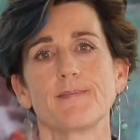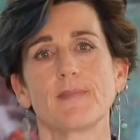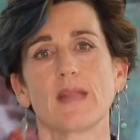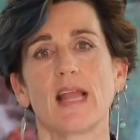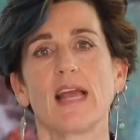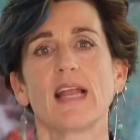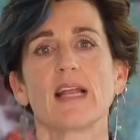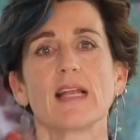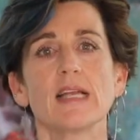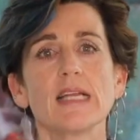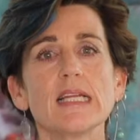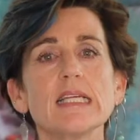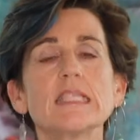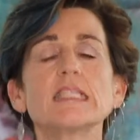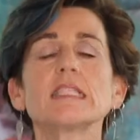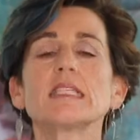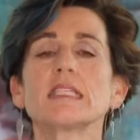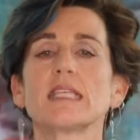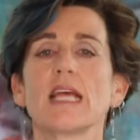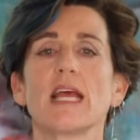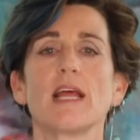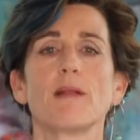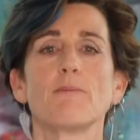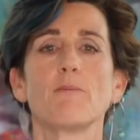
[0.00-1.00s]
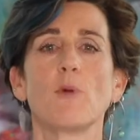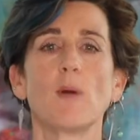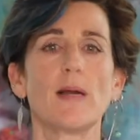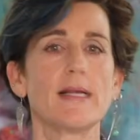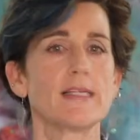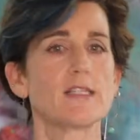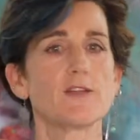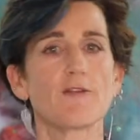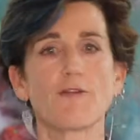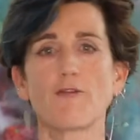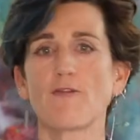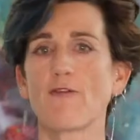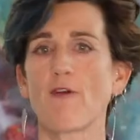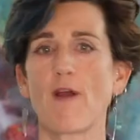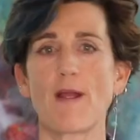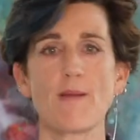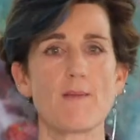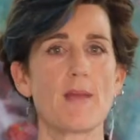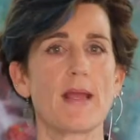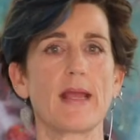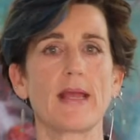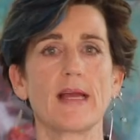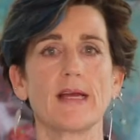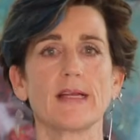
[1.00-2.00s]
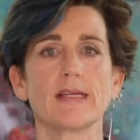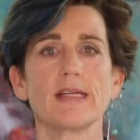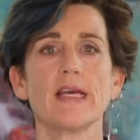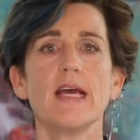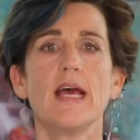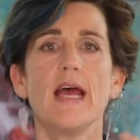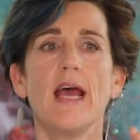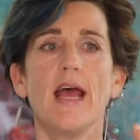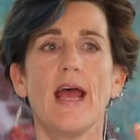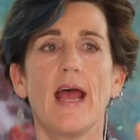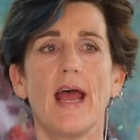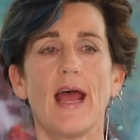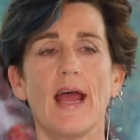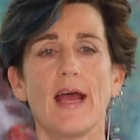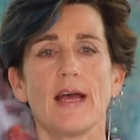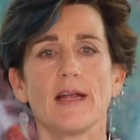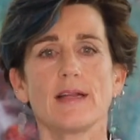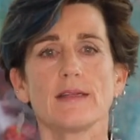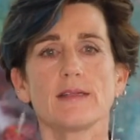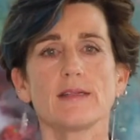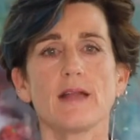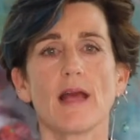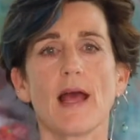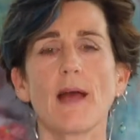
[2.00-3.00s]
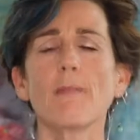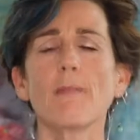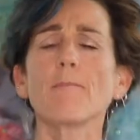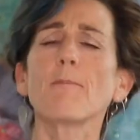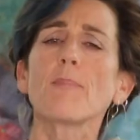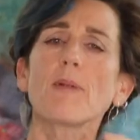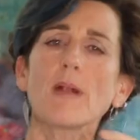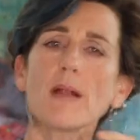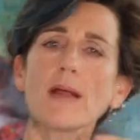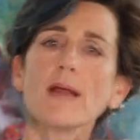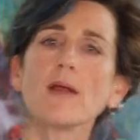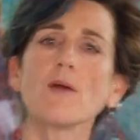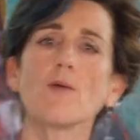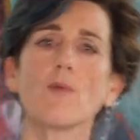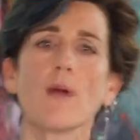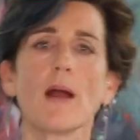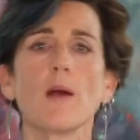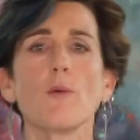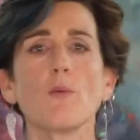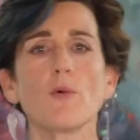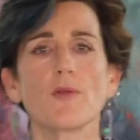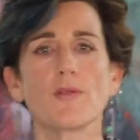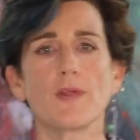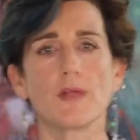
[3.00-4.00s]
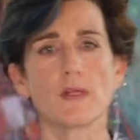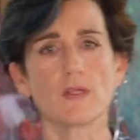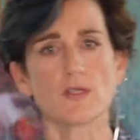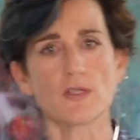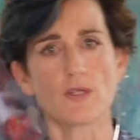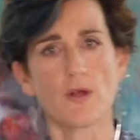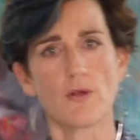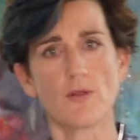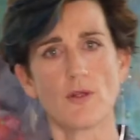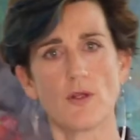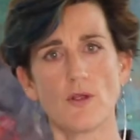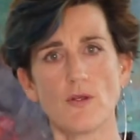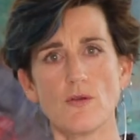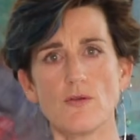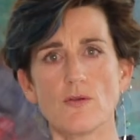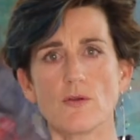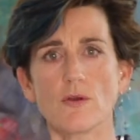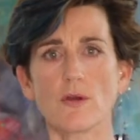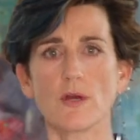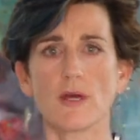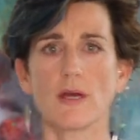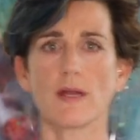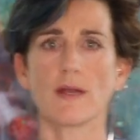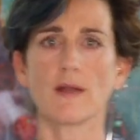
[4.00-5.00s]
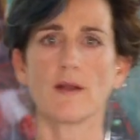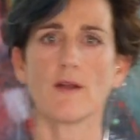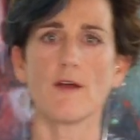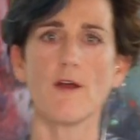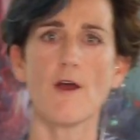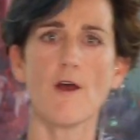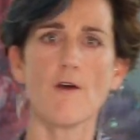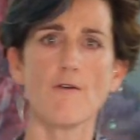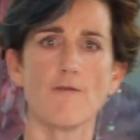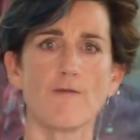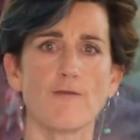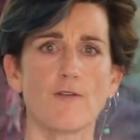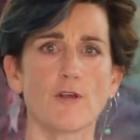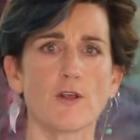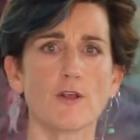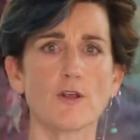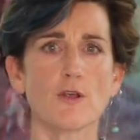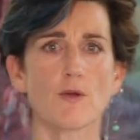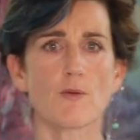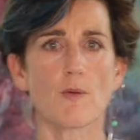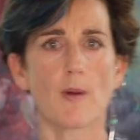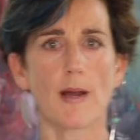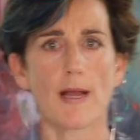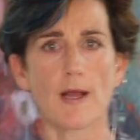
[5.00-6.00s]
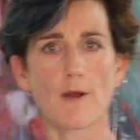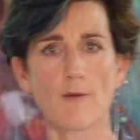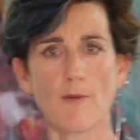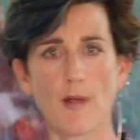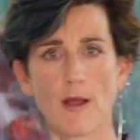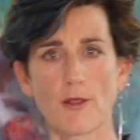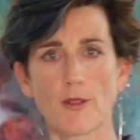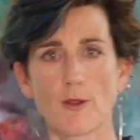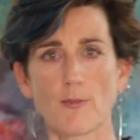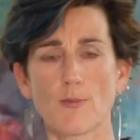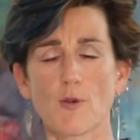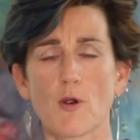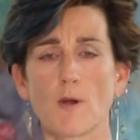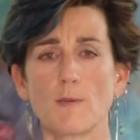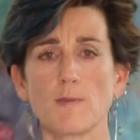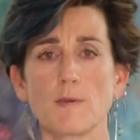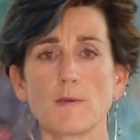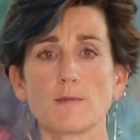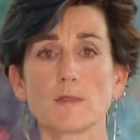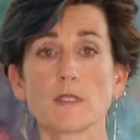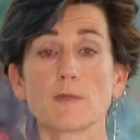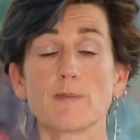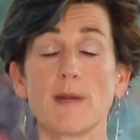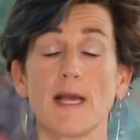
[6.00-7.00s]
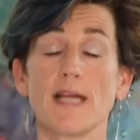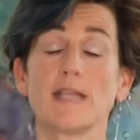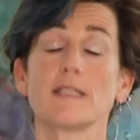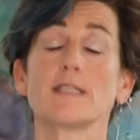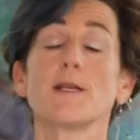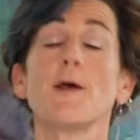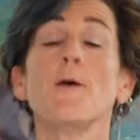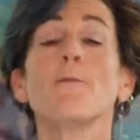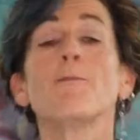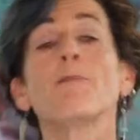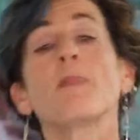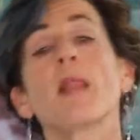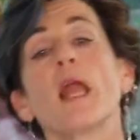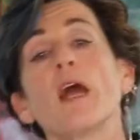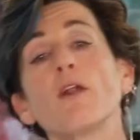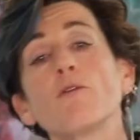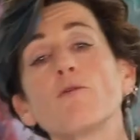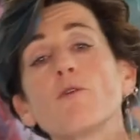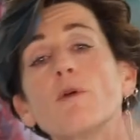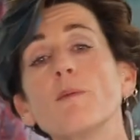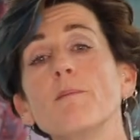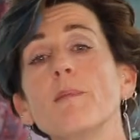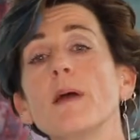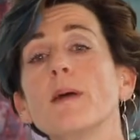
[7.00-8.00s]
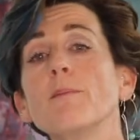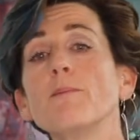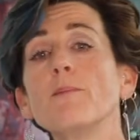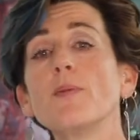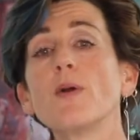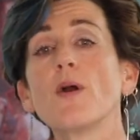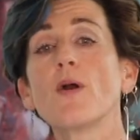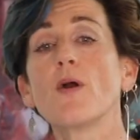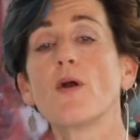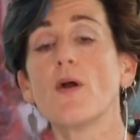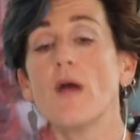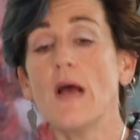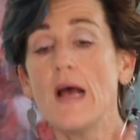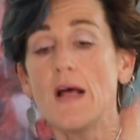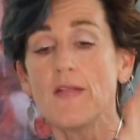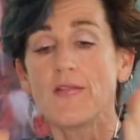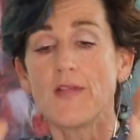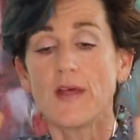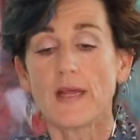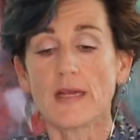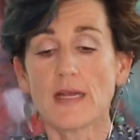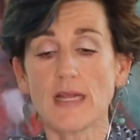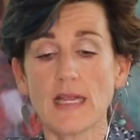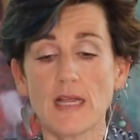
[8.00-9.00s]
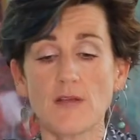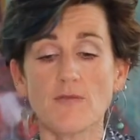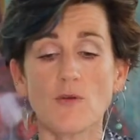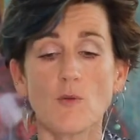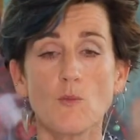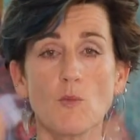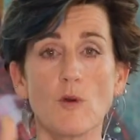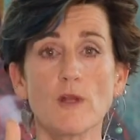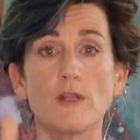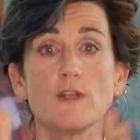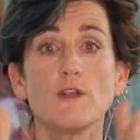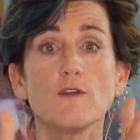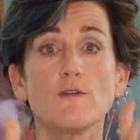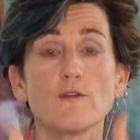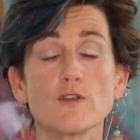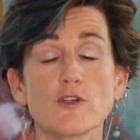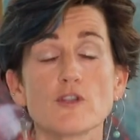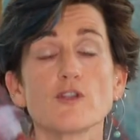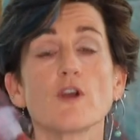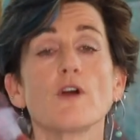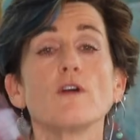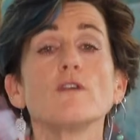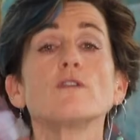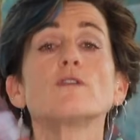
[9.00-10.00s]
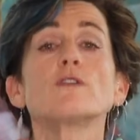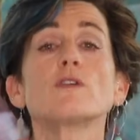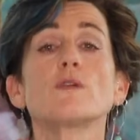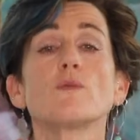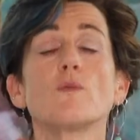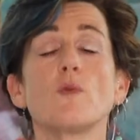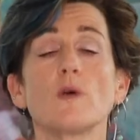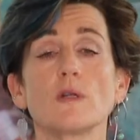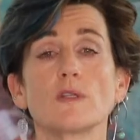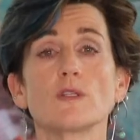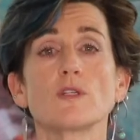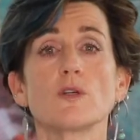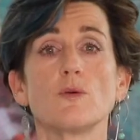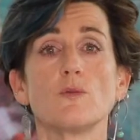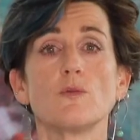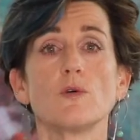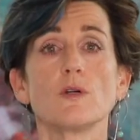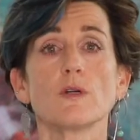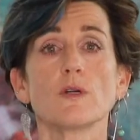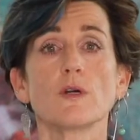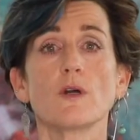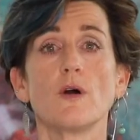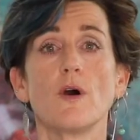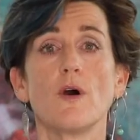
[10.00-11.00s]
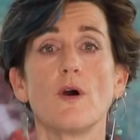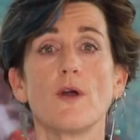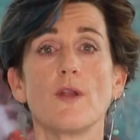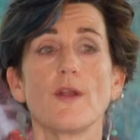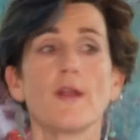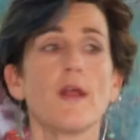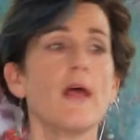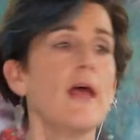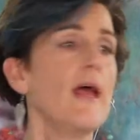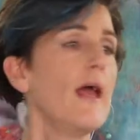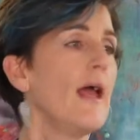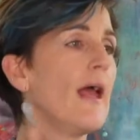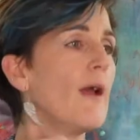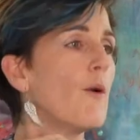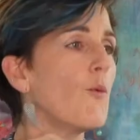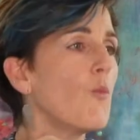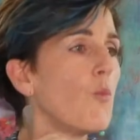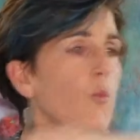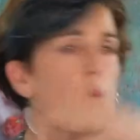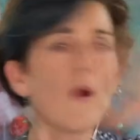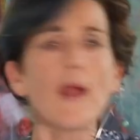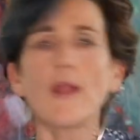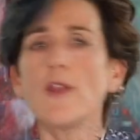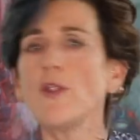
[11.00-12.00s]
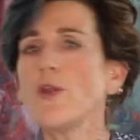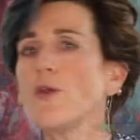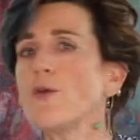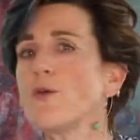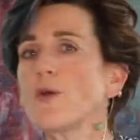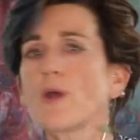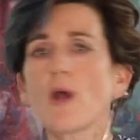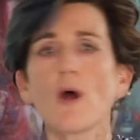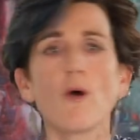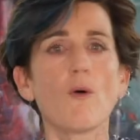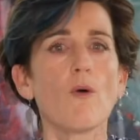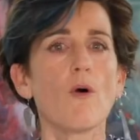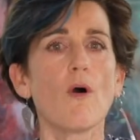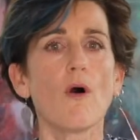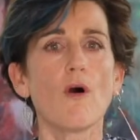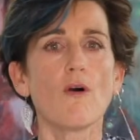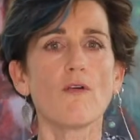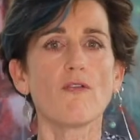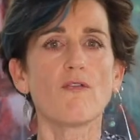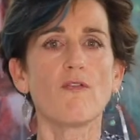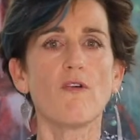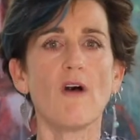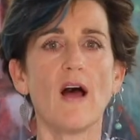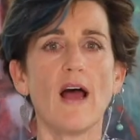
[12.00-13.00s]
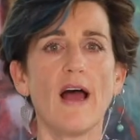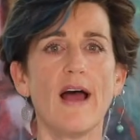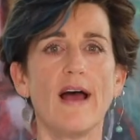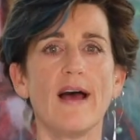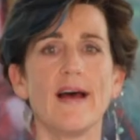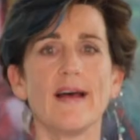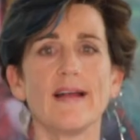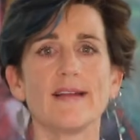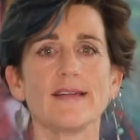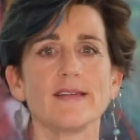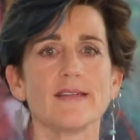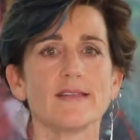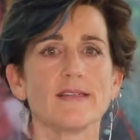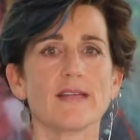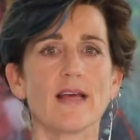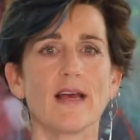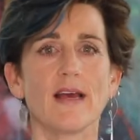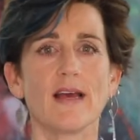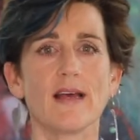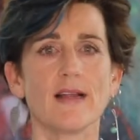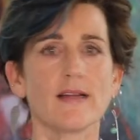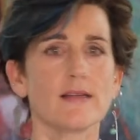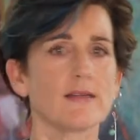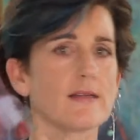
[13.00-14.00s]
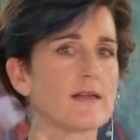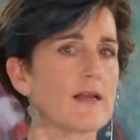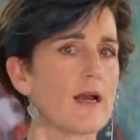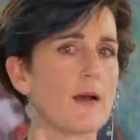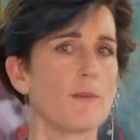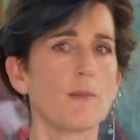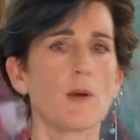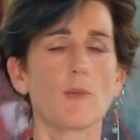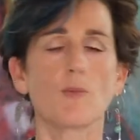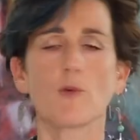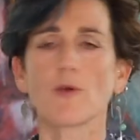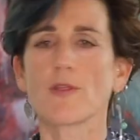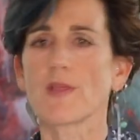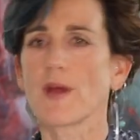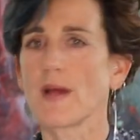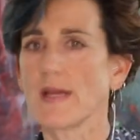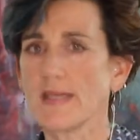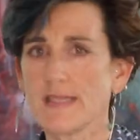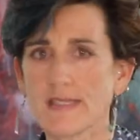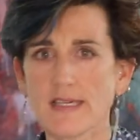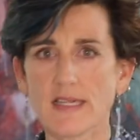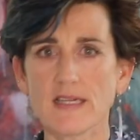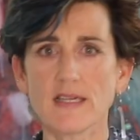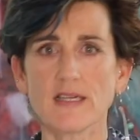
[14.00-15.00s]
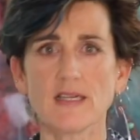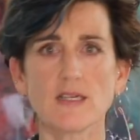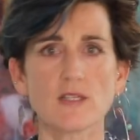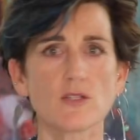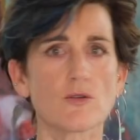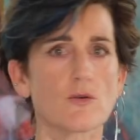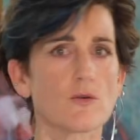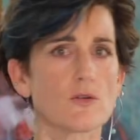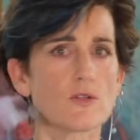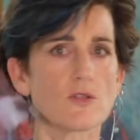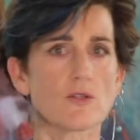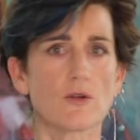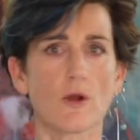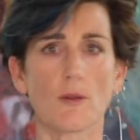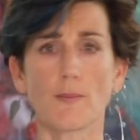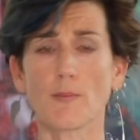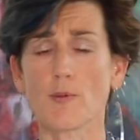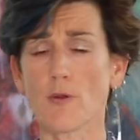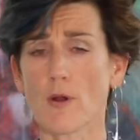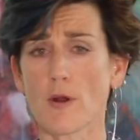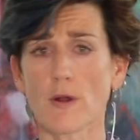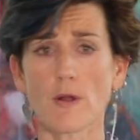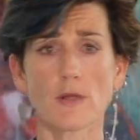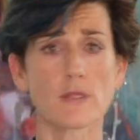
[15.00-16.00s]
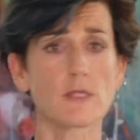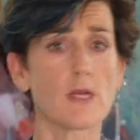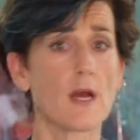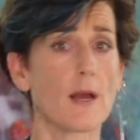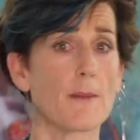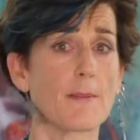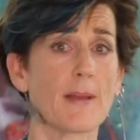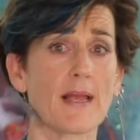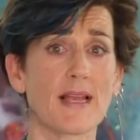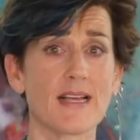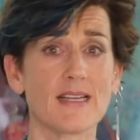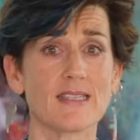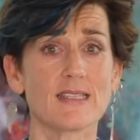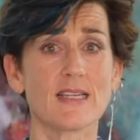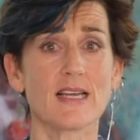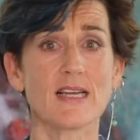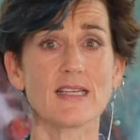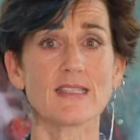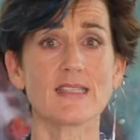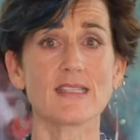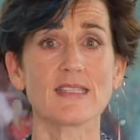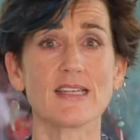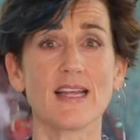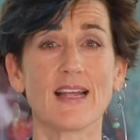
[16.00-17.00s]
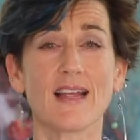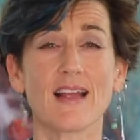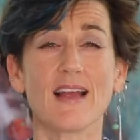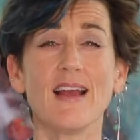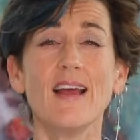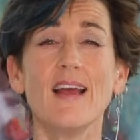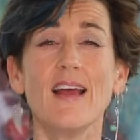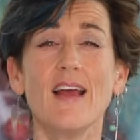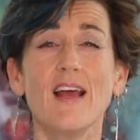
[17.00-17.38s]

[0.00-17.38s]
at least 10 ways of framing it and and play around with it so that you can feel your way around the problem space and remember that even when you've chosen one to work on when you go off and and come up with ideas or start prototyping and testing